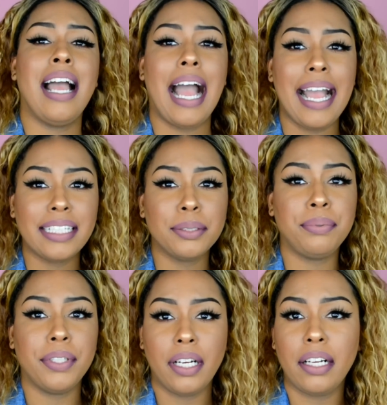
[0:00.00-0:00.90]
I had to
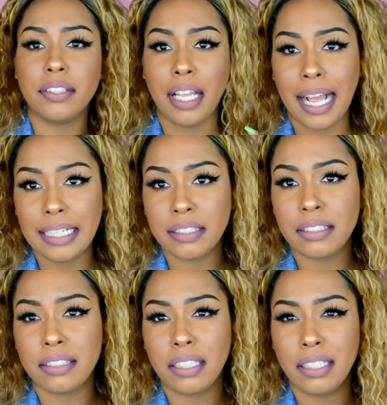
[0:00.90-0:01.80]
put a lot
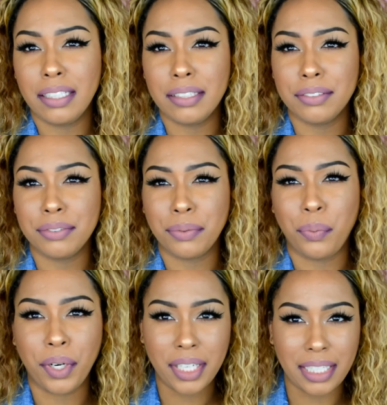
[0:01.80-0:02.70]
of
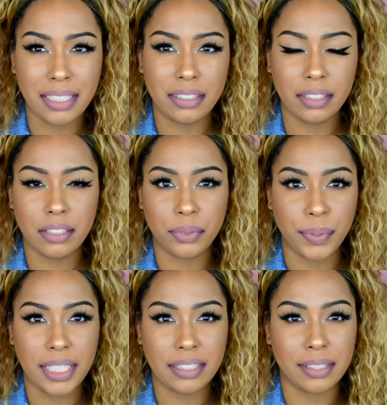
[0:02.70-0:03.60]
work into this
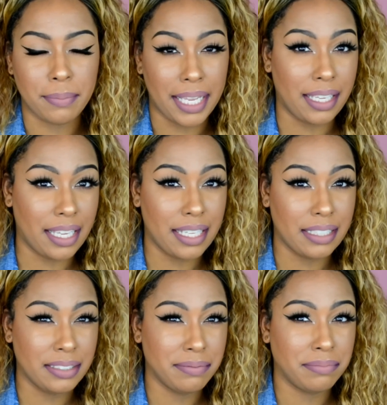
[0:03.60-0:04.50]
wig to make
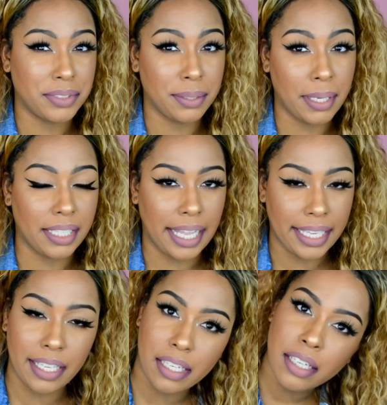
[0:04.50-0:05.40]
it to my
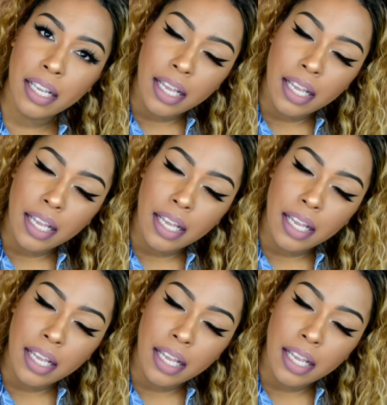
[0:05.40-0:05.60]
liking.